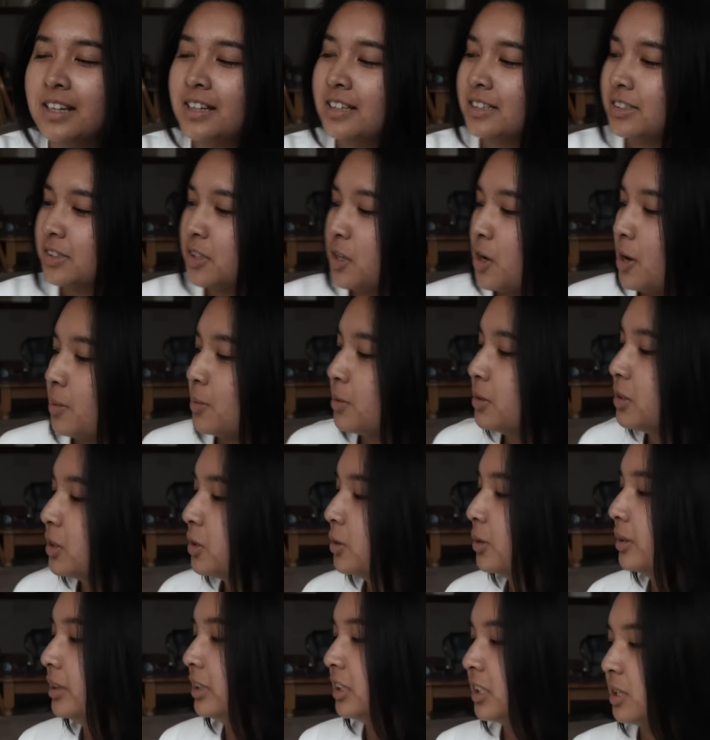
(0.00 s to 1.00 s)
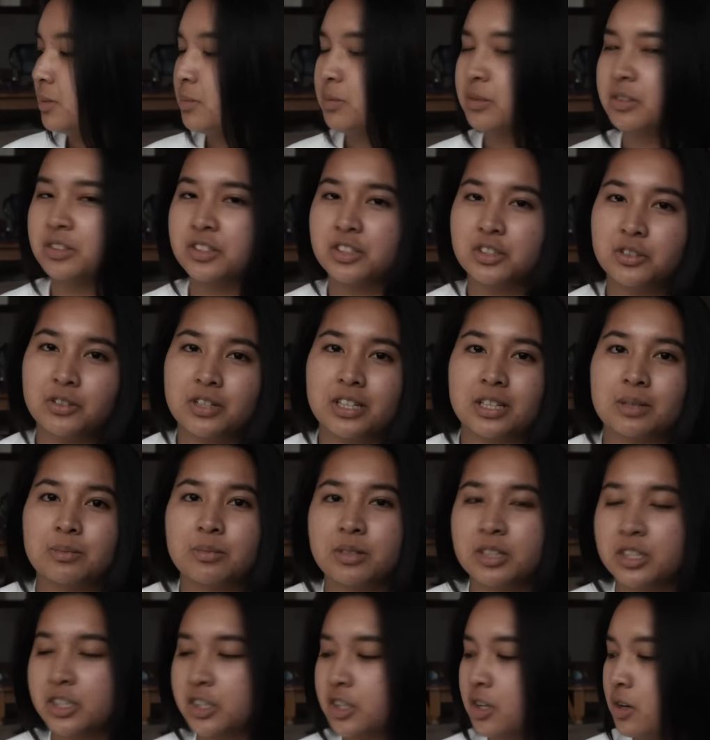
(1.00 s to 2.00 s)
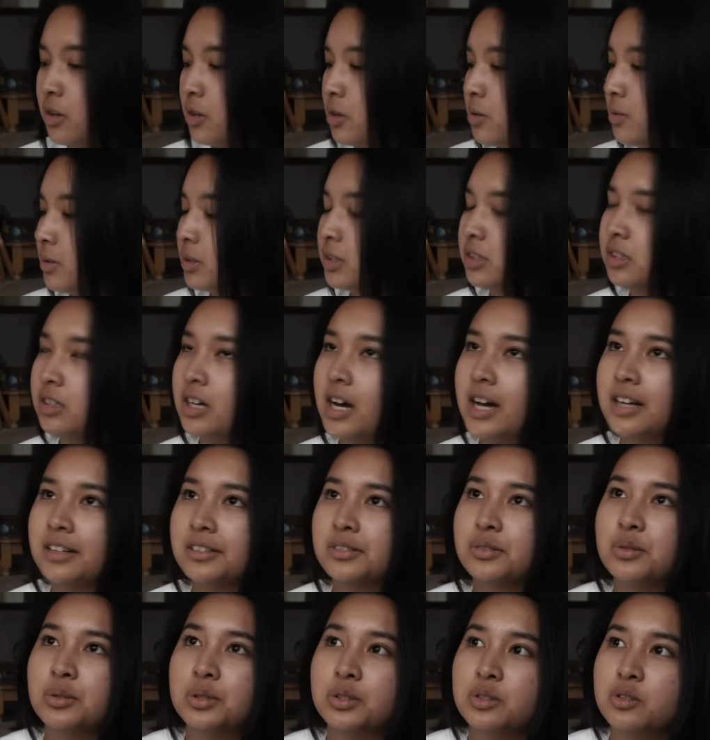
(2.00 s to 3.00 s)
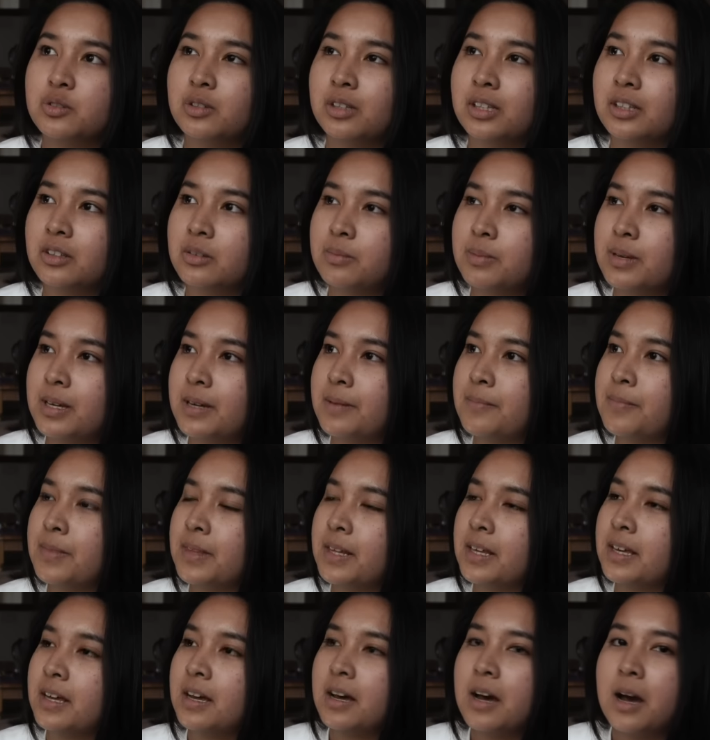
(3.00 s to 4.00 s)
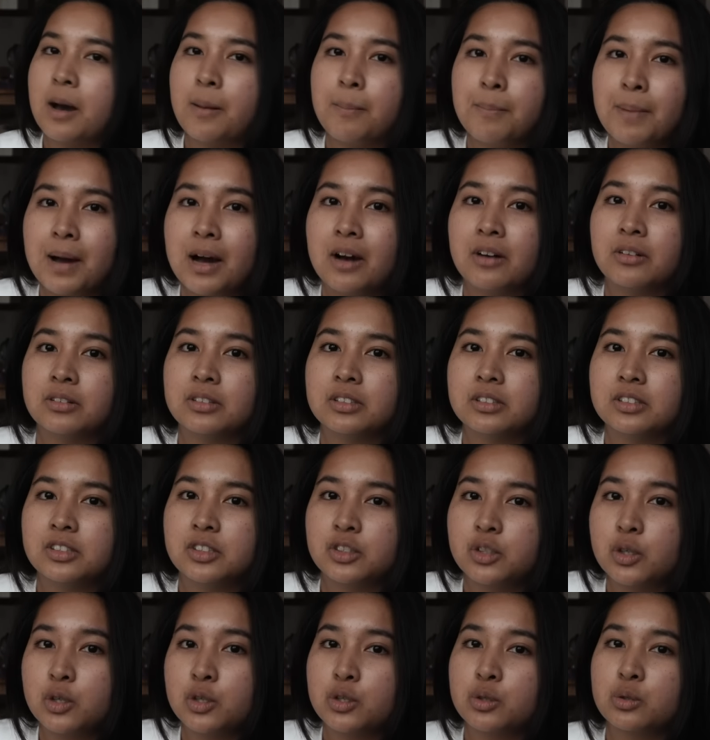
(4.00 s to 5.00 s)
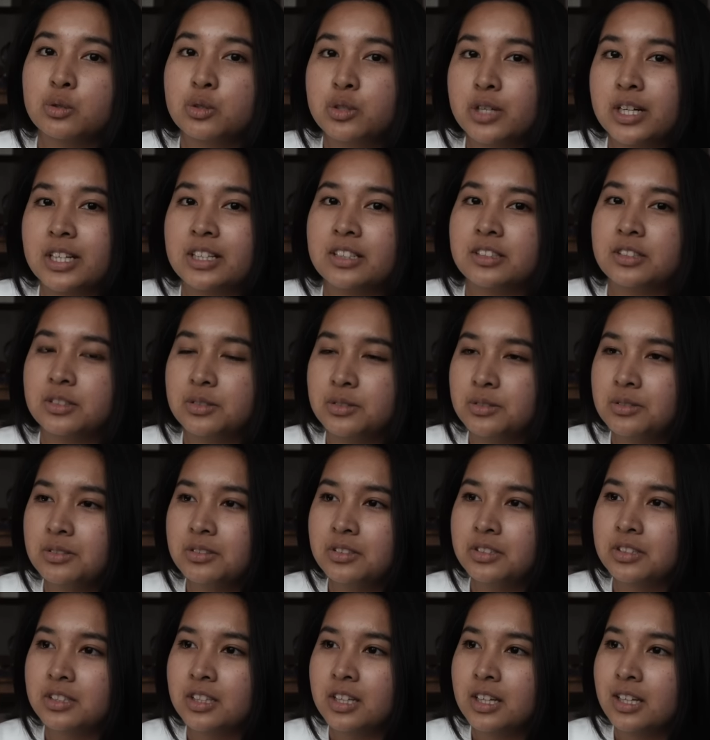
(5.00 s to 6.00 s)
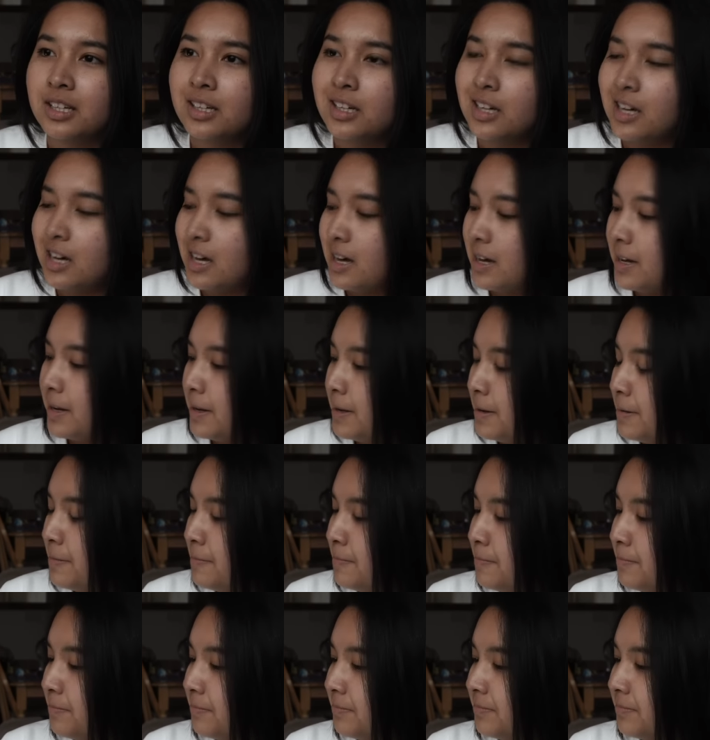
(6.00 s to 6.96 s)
So I'm going to quickly jump on the screen. I'm going to show you and kind of talk to you a little bit about social trader tools. So